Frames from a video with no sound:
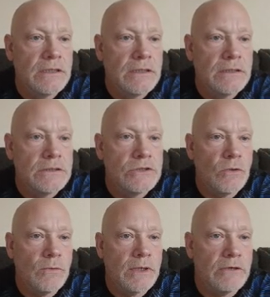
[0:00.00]
So we're
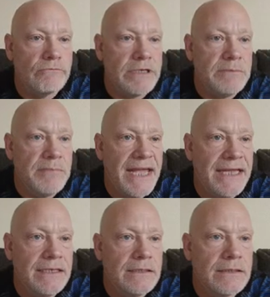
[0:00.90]
going to rebet
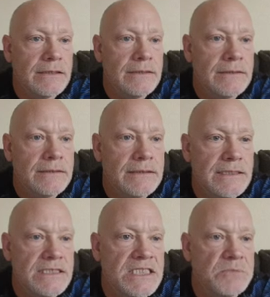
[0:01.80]
and
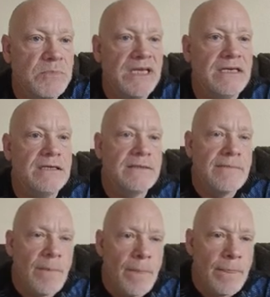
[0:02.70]
spin.
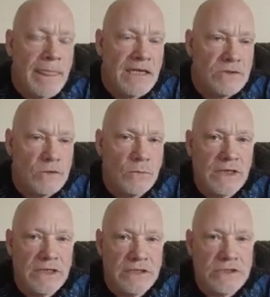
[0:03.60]
So we're going to
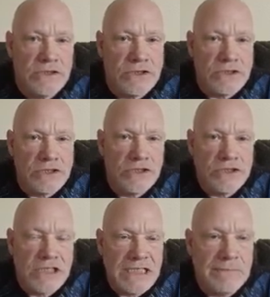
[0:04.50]
just
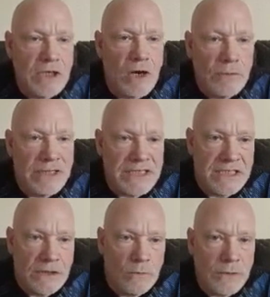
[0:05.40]
keep going until
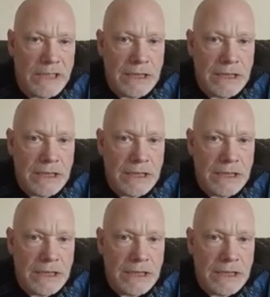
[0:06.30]
we